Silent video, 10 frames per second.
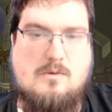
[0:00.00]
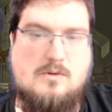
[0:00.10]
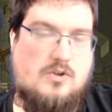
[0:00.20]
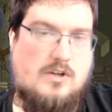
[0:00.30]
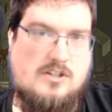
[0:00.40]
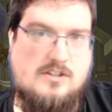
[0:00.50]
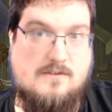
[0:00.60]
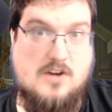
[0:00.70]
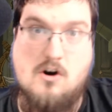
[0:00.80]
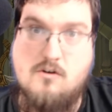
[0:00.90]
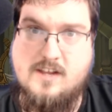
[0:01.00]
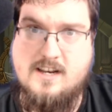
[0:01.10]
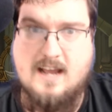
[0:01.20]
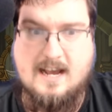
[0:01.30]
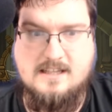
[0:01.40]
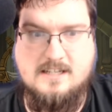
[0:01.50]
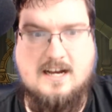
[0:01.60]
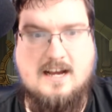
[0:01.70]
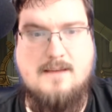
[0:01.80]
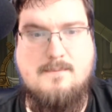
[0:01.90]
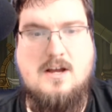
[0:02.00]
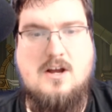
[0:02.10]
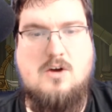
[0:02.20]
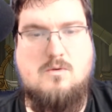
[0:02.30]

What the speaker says: restrictions of COVID at the time,